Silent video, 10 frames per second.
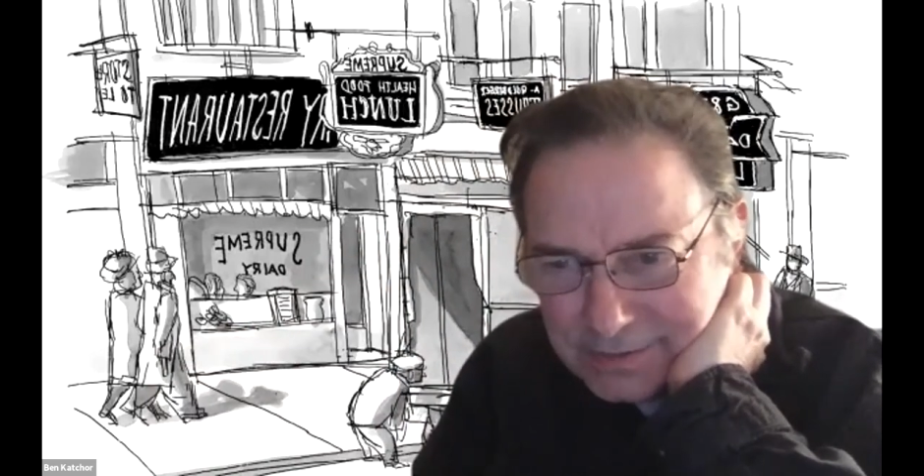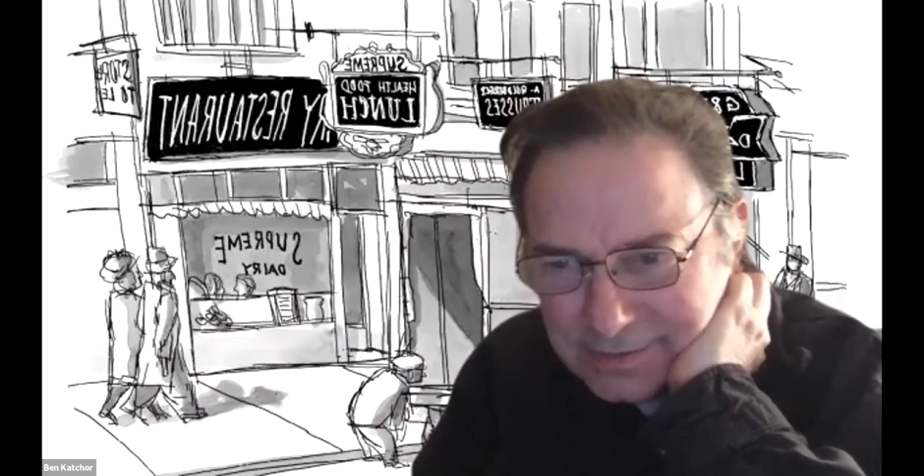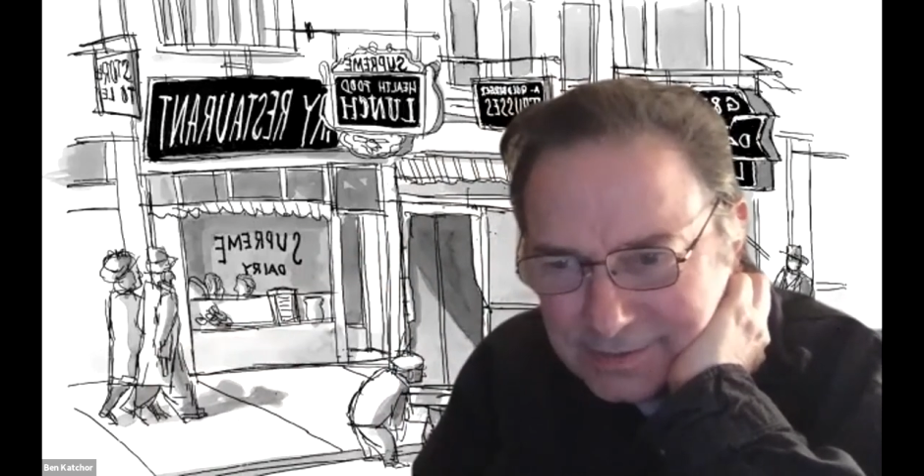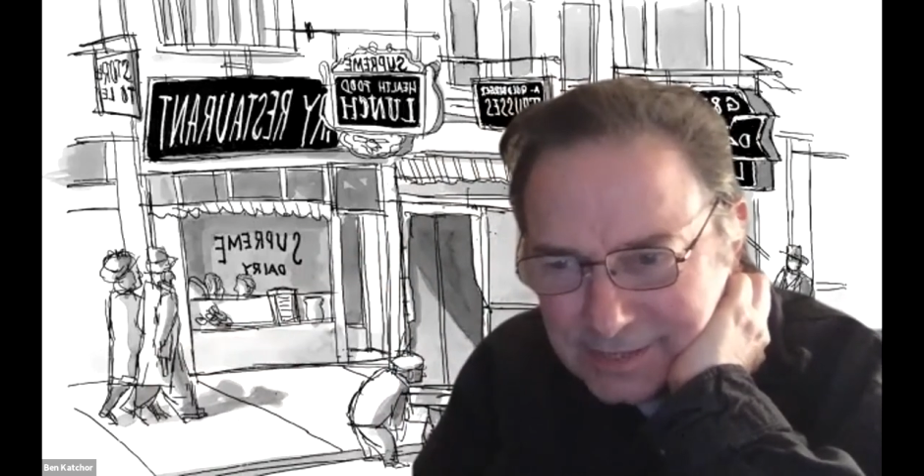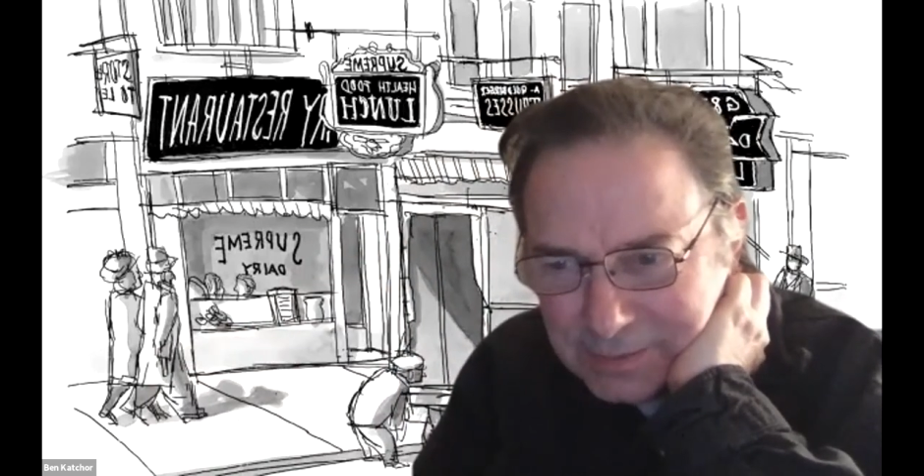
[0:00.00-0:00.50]

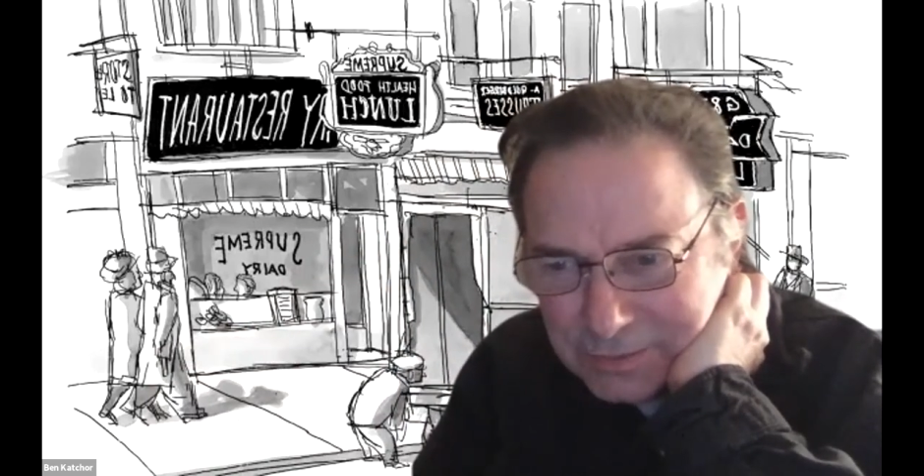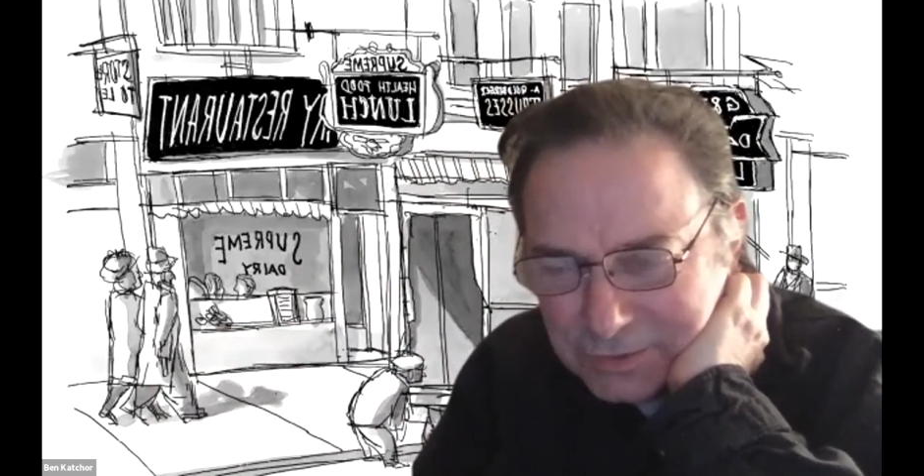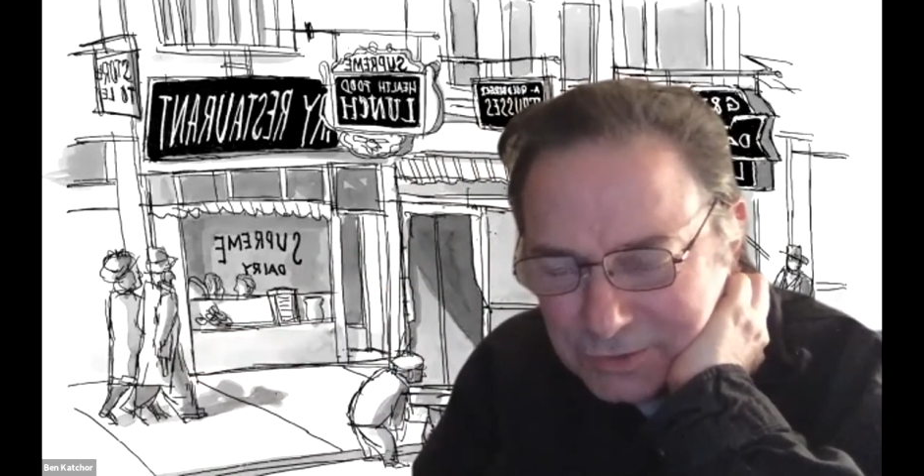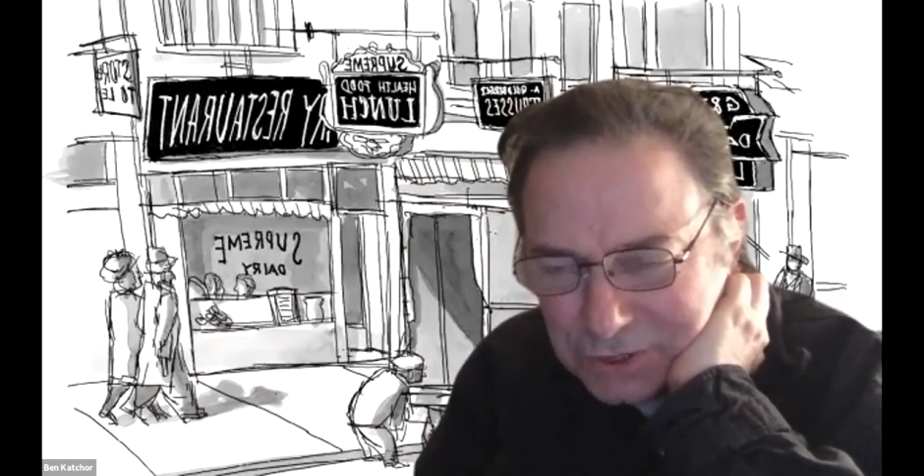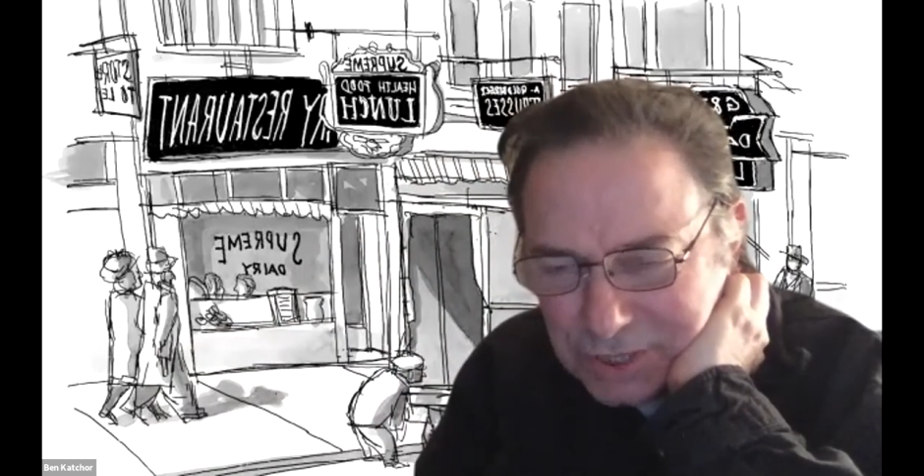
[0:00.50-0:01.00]
since I was
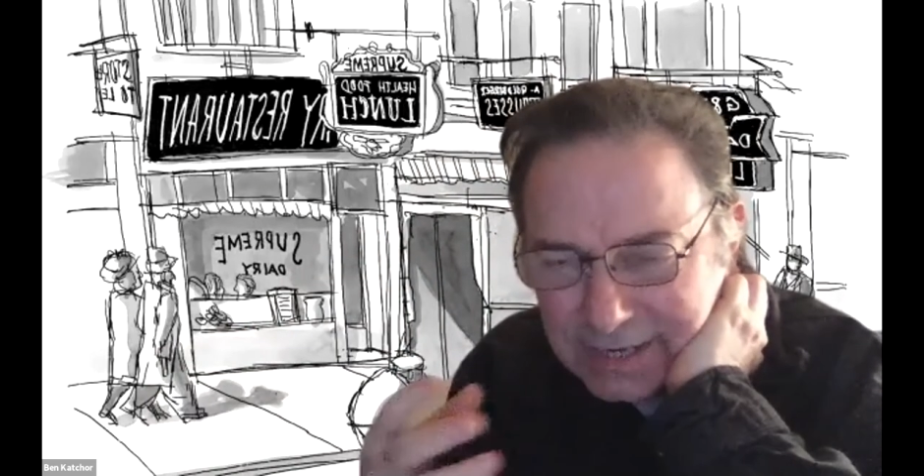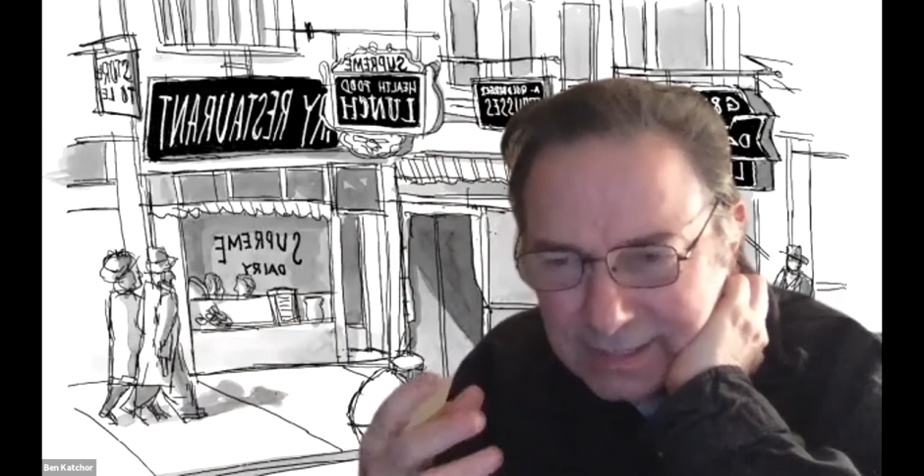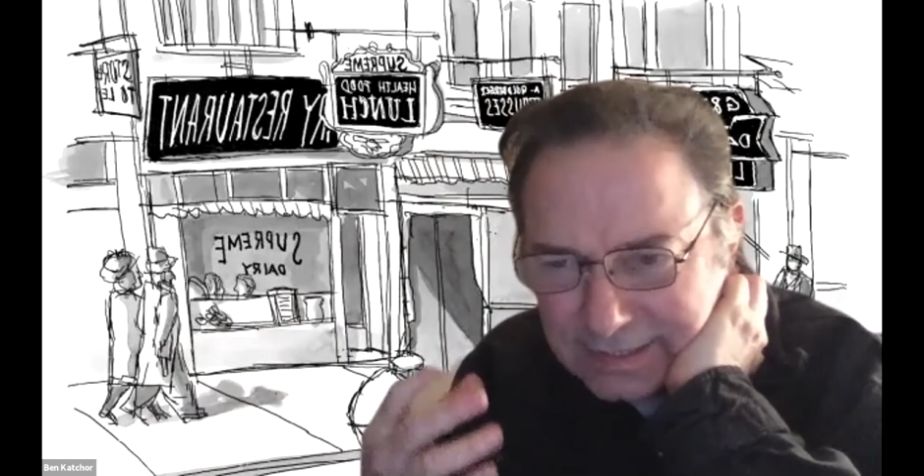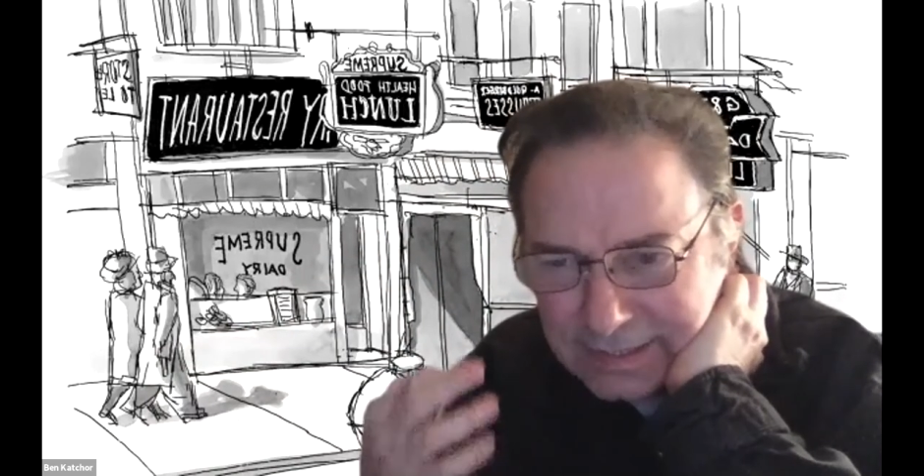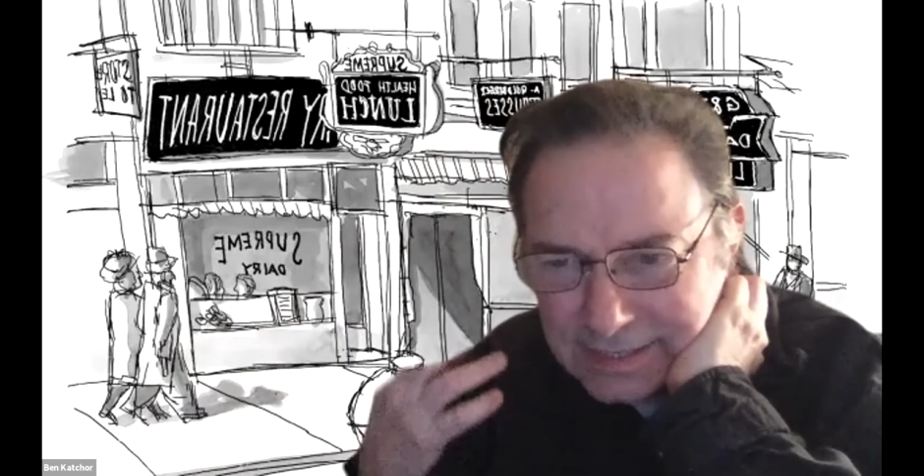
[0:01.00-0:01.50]
a
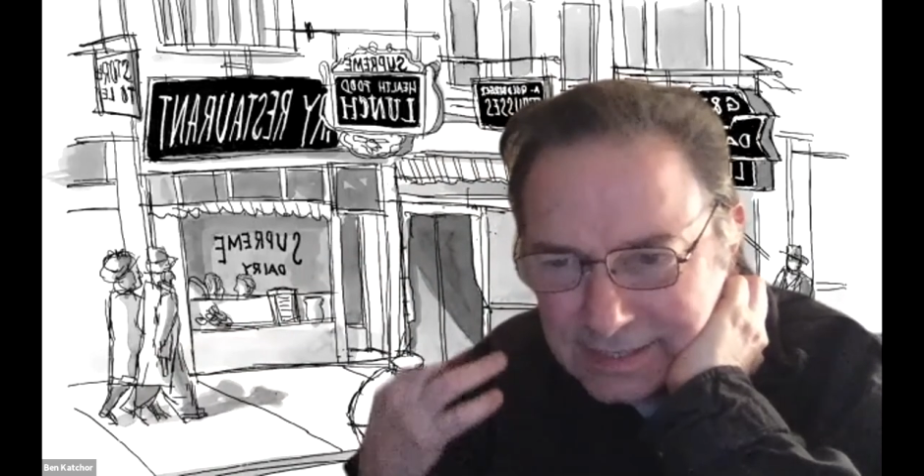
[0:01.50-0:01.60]
child.